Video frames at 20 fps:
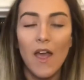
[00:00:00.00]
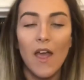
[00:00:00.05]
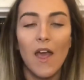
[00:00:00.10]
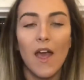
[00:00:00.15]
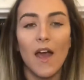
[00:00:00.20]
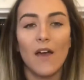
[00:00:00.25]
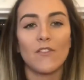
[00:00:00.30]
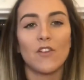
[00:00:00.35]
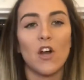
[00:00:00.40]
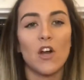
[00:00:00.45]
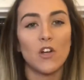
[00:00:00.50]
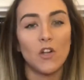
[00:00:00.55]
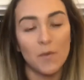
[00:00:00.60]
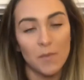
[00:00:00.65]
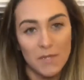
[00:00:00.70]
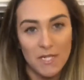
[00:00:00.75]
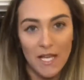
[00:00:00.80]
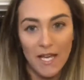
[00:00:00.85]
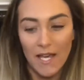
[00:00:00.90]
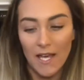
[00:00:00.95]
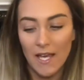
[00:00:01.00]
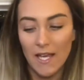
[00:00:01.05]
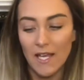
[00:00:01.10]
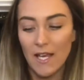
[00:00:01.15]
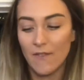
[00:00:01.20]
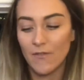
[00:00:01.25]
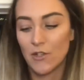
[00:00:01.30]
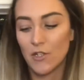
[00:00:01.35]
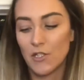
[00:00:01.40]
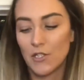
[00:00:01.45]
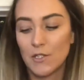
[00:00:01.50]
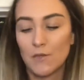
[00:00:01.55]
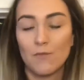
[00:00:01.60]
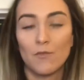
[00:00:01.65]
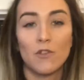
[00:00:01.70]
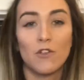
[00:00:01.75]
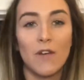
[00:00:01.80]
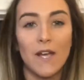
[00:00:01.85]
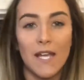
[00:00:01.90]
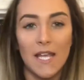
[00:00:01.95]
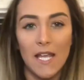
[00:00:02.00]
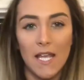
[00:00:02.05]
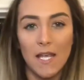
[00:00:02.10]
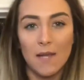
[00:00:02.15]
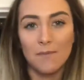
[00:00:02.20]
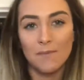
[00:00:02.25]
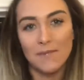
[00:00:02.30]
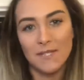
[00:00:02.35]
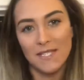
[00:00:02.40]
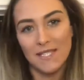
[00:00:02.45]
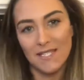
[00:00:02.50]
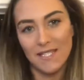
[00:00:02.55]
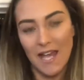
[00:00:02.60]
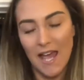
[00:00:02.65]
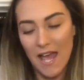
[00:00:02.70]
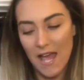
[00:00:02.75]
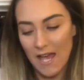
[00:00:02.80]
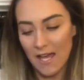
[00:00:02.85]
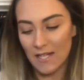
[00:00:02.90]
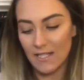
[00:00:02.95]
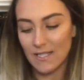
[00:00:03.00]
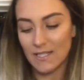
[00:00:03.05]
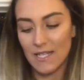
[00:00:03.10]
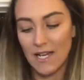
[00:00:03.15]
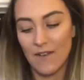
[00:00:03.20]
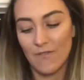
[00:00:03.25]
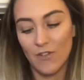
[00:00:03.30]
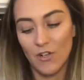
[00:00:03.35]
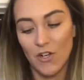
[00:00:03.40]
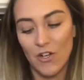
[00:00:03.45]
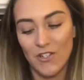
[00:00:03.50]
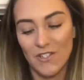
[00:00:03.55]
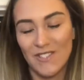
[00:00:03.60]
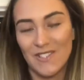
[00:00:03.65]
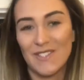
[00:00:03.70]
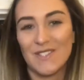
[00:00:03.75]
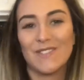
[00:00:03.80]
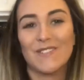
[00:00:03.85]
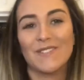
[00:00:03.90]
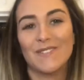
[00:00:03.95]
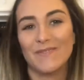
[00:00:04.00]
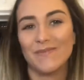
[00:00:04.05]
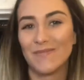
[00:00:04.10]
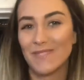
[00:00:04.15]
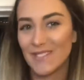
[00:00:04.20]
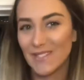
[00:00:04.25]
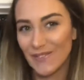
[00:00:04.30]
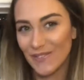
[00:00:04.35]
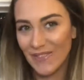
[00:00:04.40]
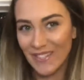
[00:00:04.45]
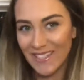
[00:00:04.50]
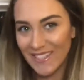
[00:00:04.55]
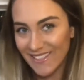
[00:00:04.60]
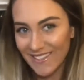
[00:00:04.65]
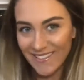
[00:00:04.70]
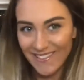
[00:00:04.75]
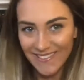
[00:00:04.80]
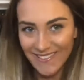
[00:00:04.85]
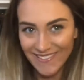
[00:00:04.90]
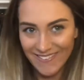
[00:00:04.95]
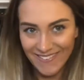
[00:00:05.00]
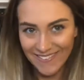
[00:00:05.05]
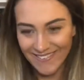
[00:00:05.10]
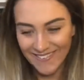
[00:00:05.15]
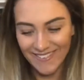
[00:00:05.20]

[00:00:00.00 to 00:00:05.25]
I've got a cup of tea, I've got some grapes, and I've got some sweets